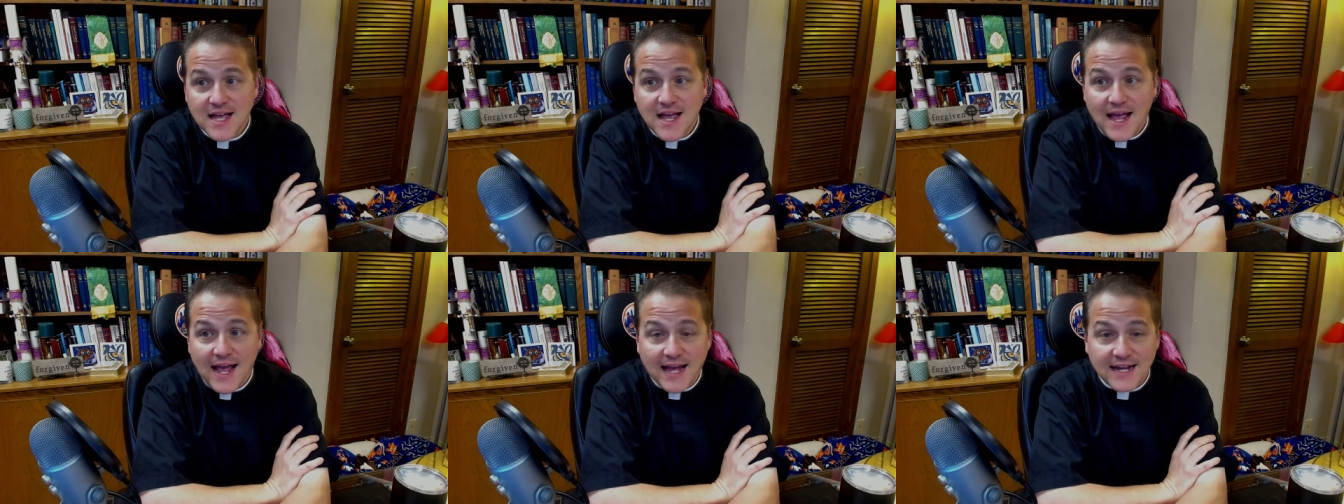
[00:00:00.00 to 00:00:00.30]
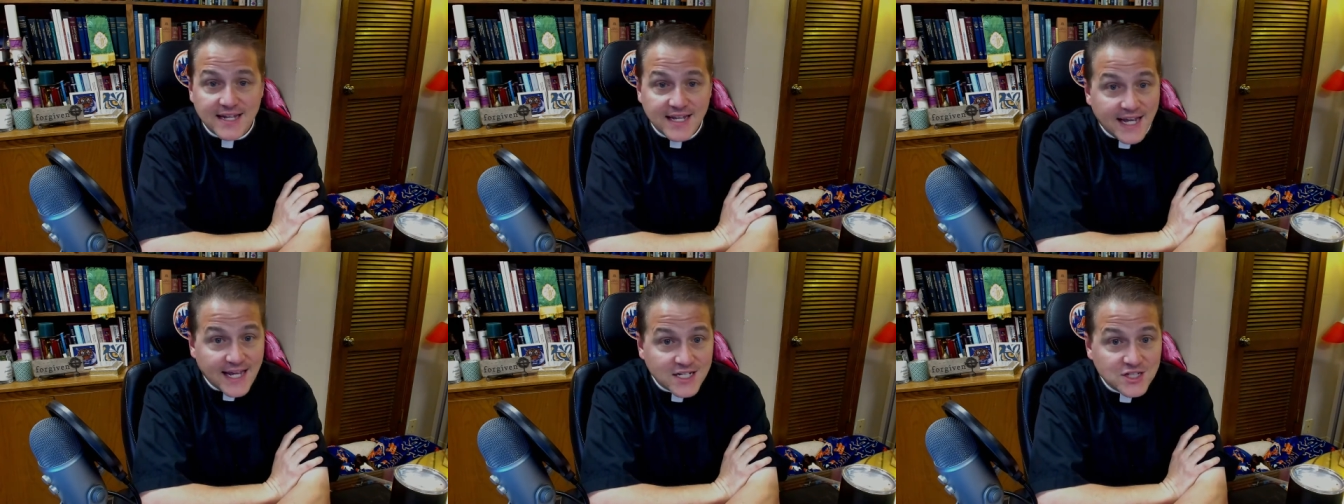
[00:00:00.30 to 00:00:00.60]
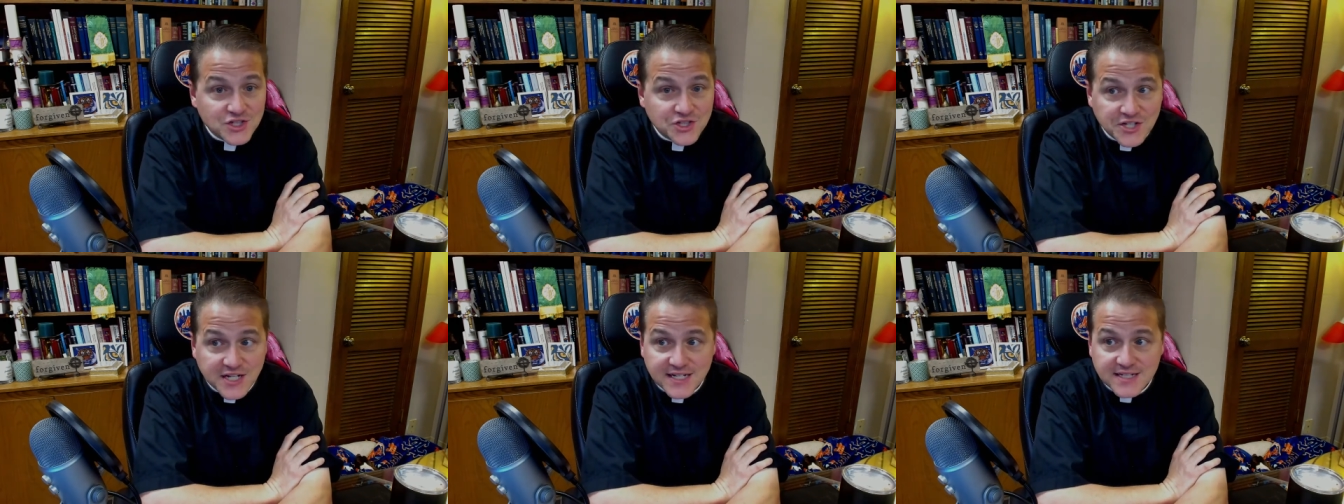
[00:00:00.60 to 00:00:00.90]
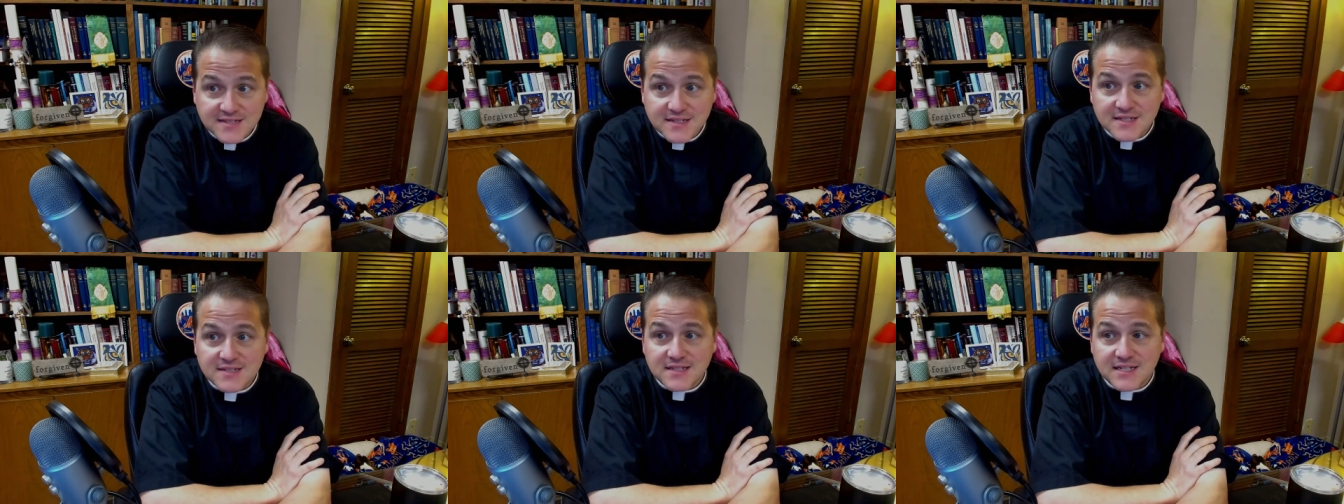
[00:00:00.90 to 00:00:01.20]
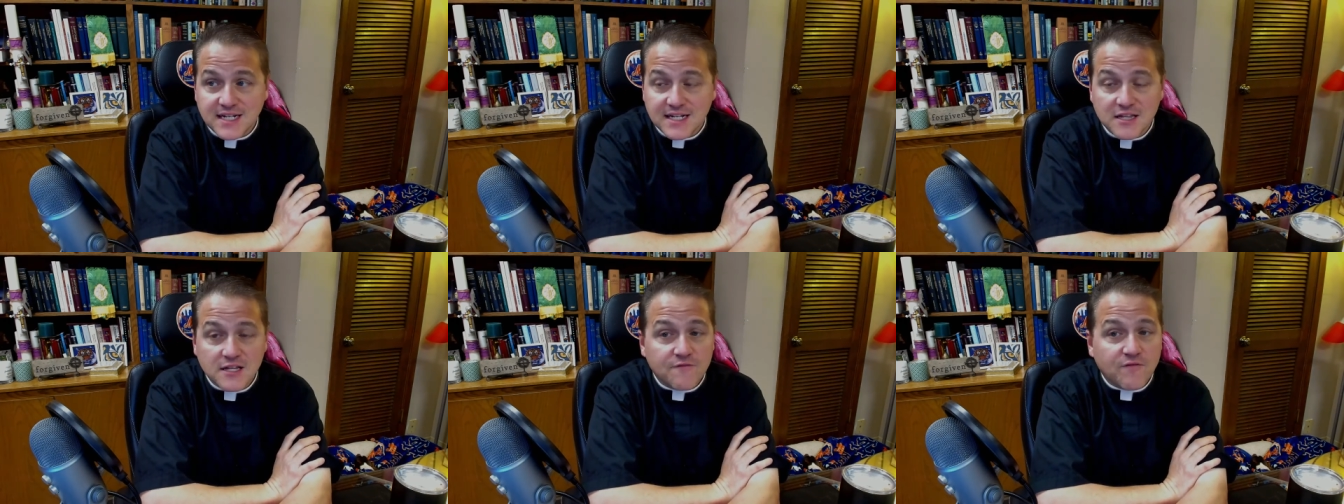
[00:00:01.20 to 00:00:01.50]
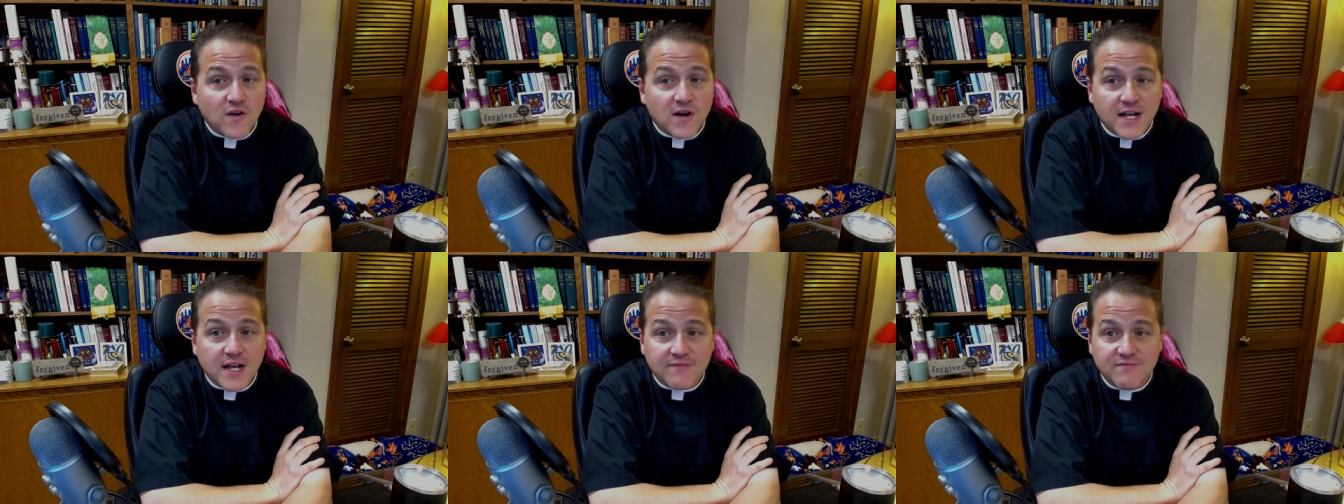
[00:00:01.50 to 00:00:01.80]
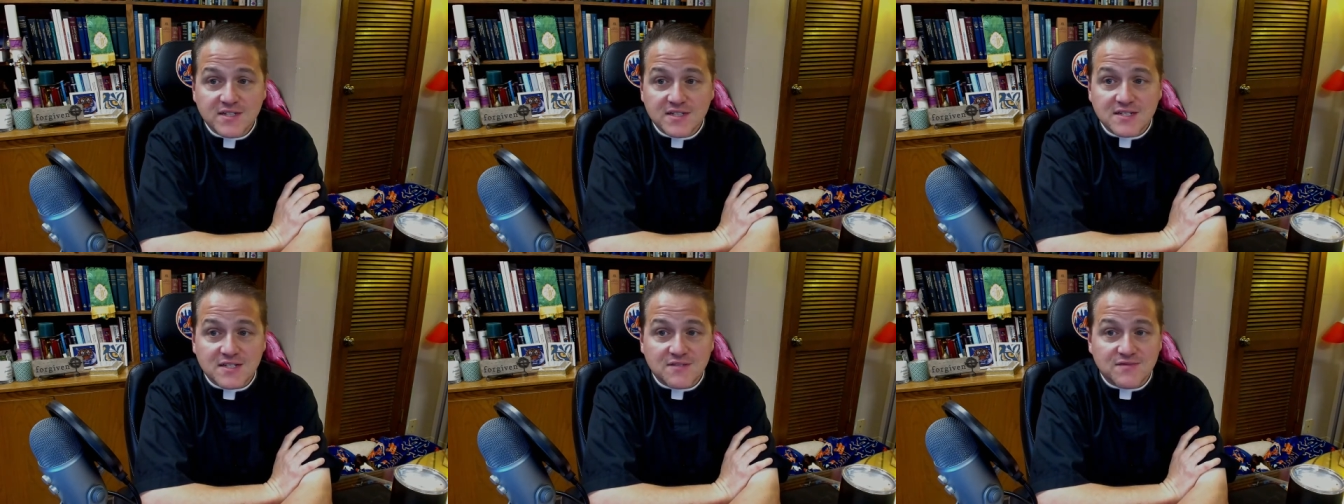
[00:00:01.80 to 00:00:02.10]
And in Jesus, in the
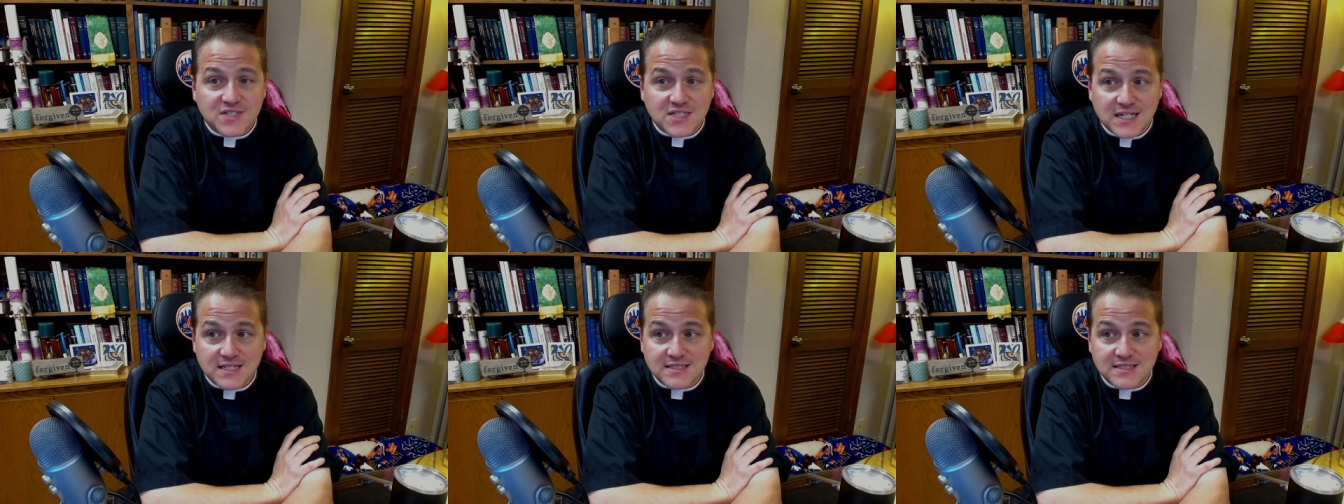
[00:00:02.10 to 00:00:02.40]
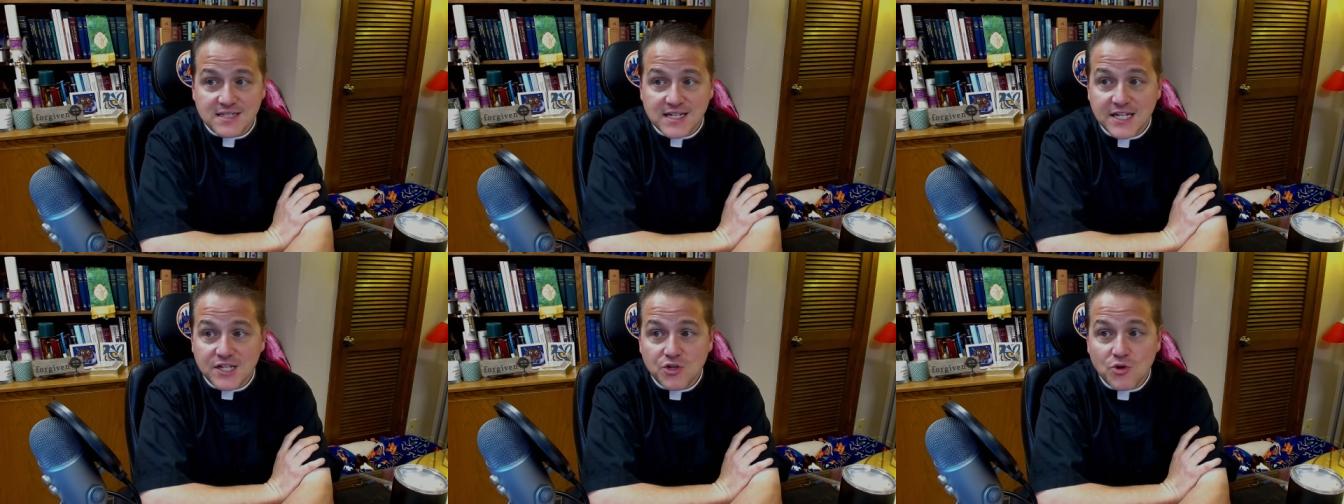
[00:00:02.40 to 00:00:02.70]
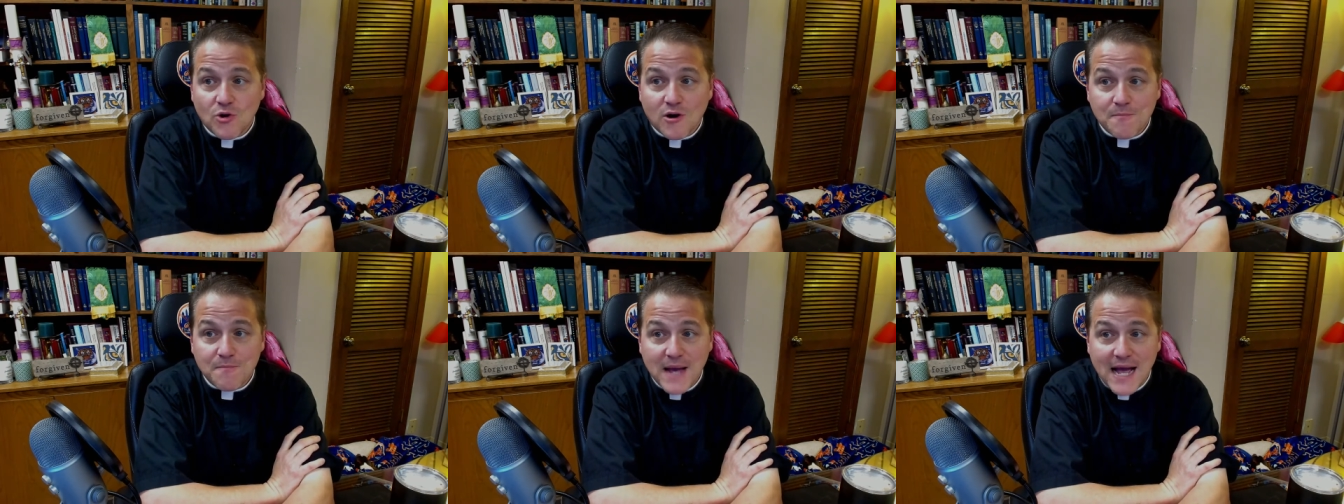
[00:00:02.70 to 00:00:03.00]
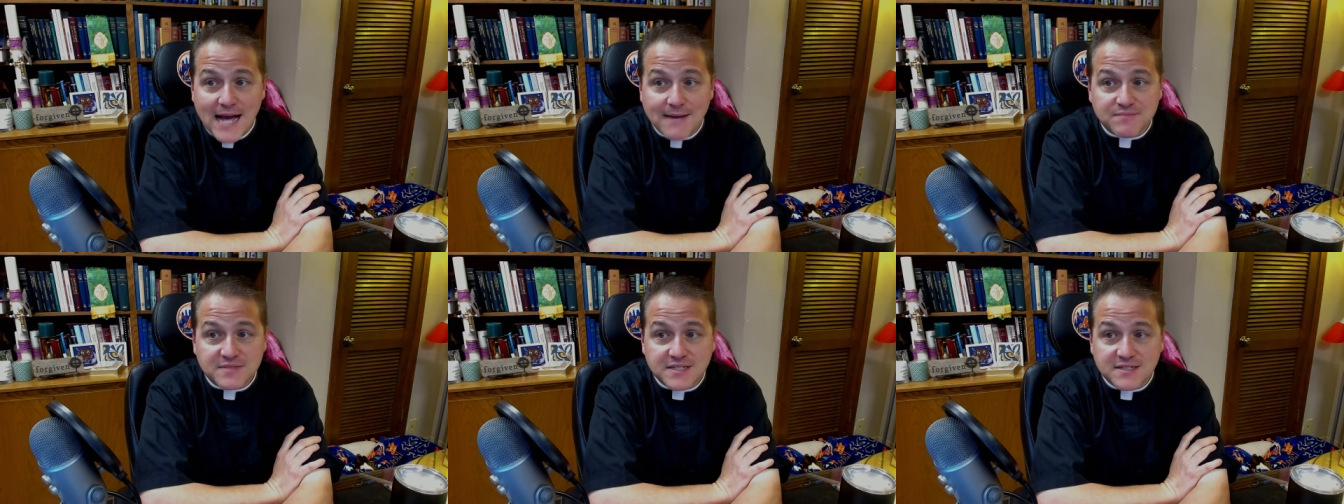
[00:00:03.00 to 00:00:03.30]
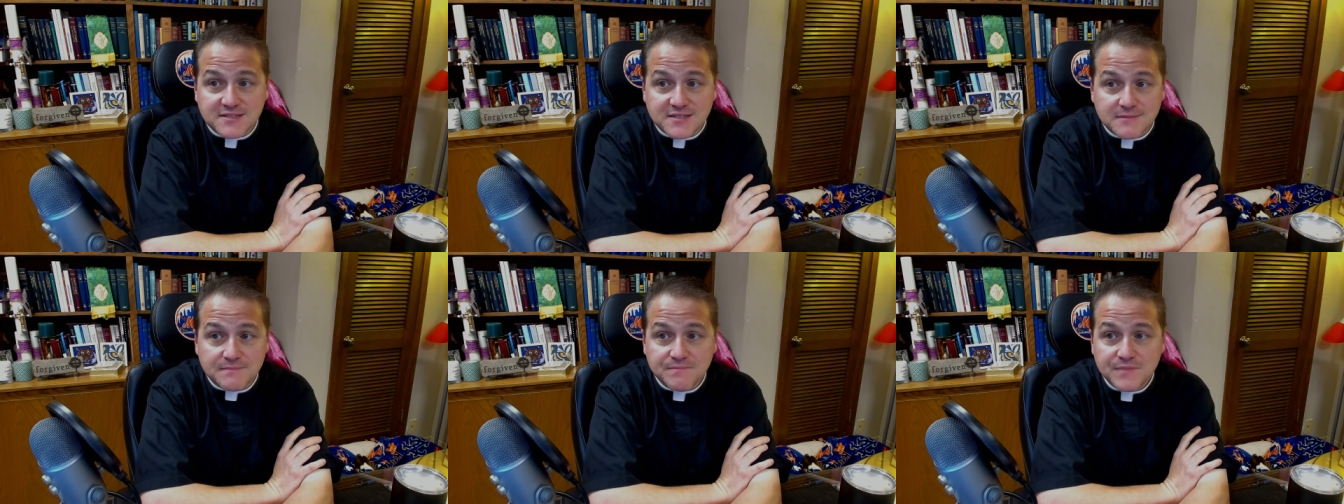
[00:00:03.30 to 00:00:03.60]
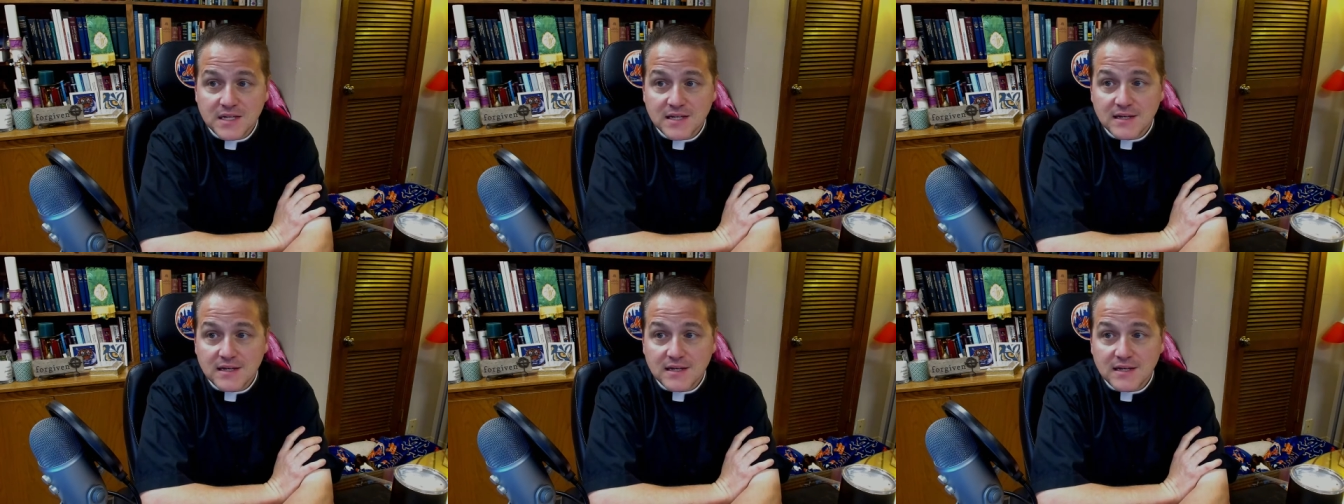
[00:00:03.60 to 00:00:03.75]
forgiveness of sins, in your baptism,